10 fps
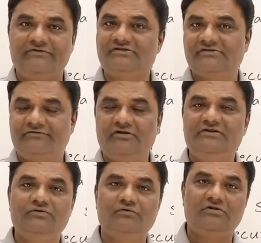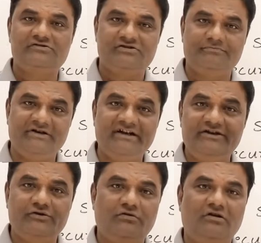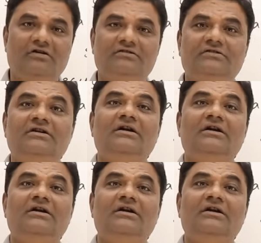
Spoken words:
first of all, you watch a video on